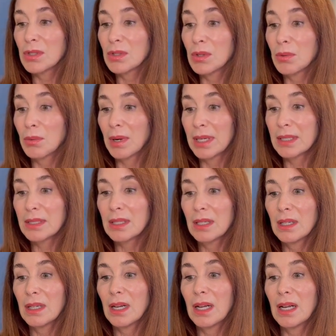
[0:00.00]
great,
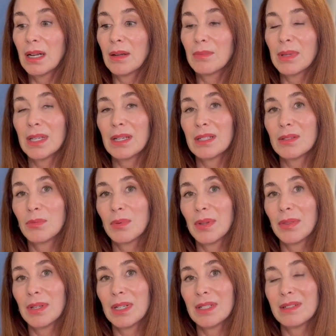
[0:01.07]
because
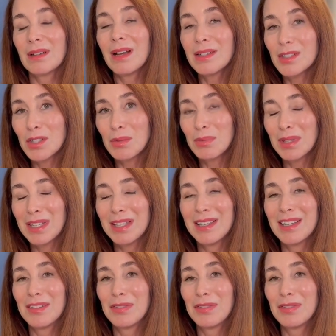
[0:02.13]
with an endoscopy,